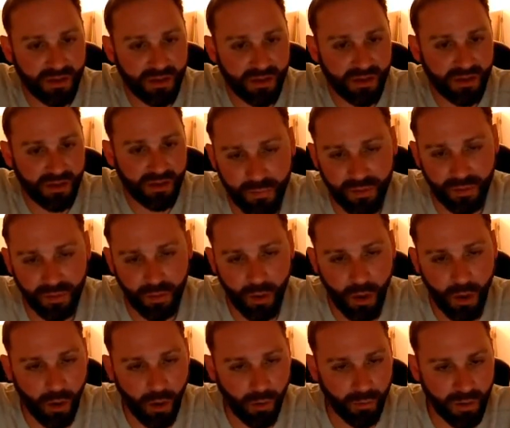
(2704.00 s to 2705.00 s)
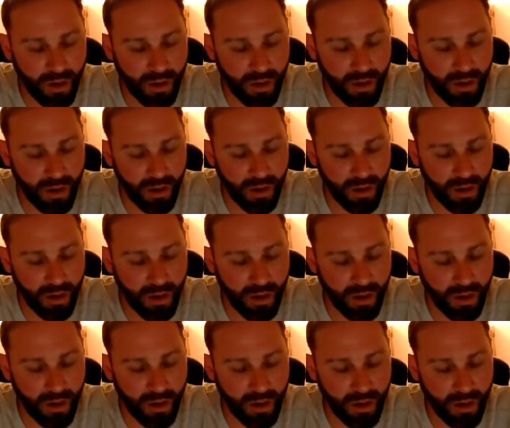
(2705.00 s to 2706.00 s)
cars, they're all
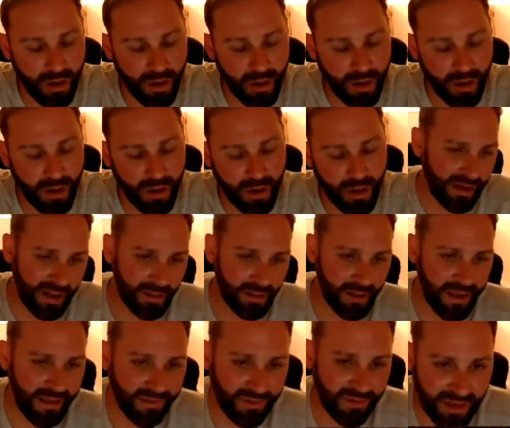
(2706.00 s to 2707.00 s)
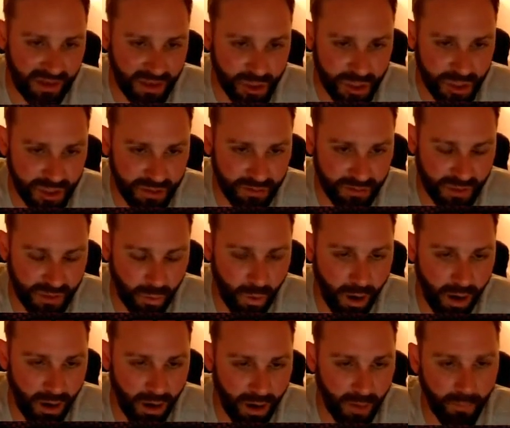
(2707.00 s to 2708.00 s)
maybe an LS engine
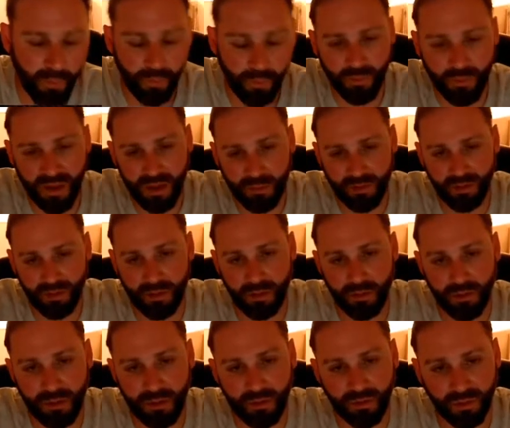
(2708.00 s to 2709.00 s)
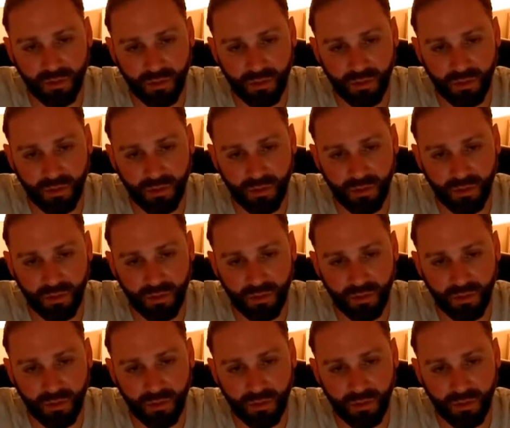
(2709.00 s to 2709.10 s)
swap, or maybe they're